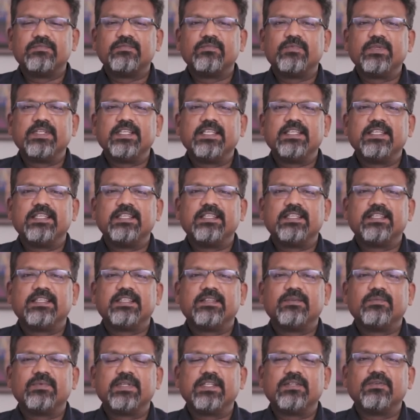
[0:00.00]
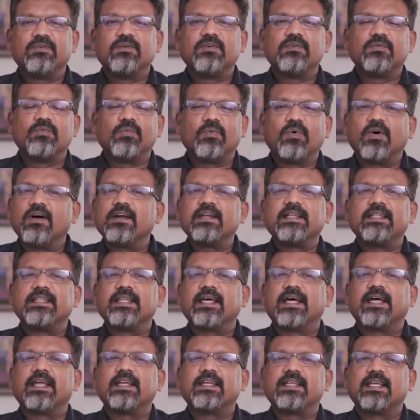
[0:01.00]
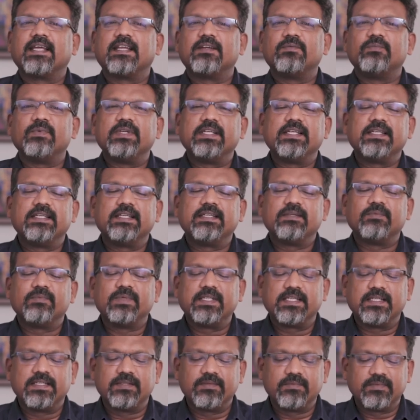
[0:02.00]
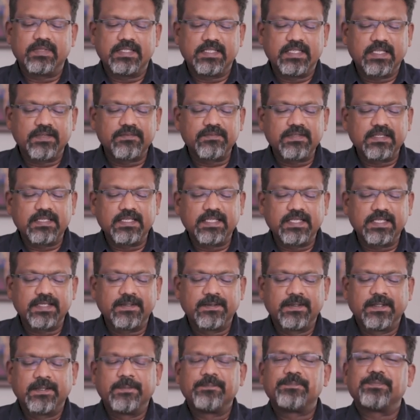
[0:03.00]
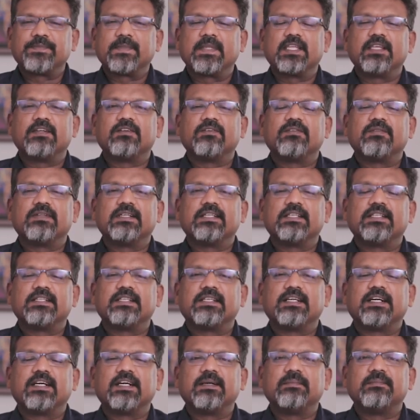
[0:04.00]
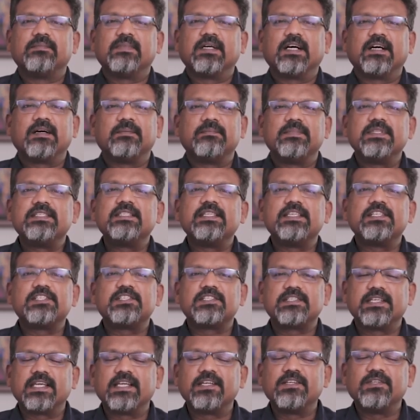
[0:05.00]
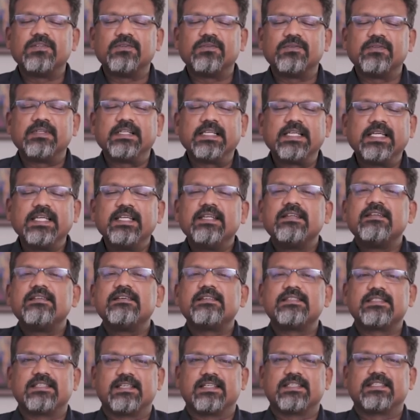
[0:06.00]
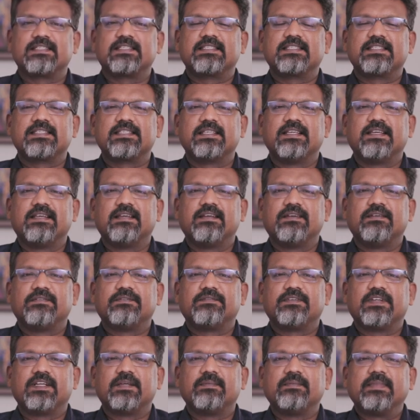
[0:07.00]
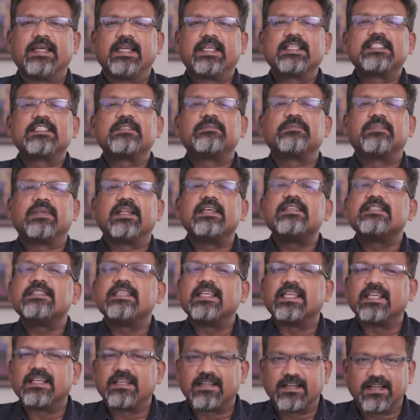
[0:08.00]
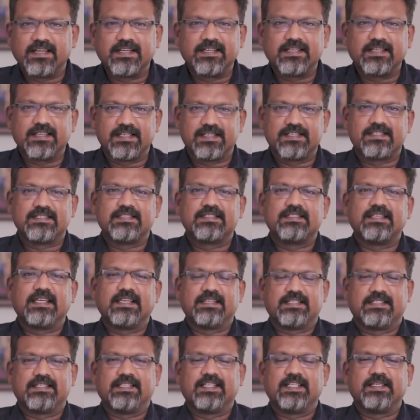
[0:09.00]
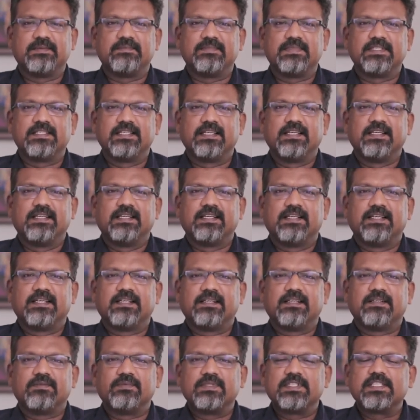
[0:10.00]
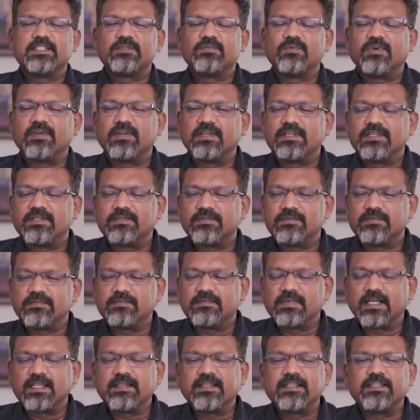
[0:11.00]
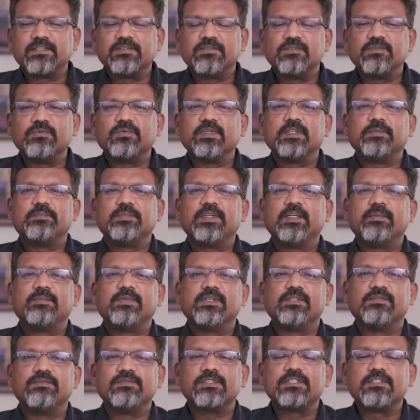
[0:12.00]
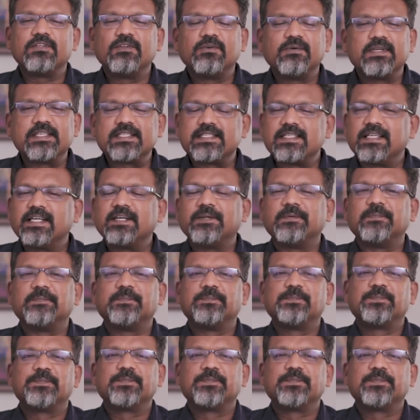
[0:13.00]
we don't want that, and we definitely, you know, our busy schedule hinders us from expressing kindness at times. We just want nothing to do with people who slow us down.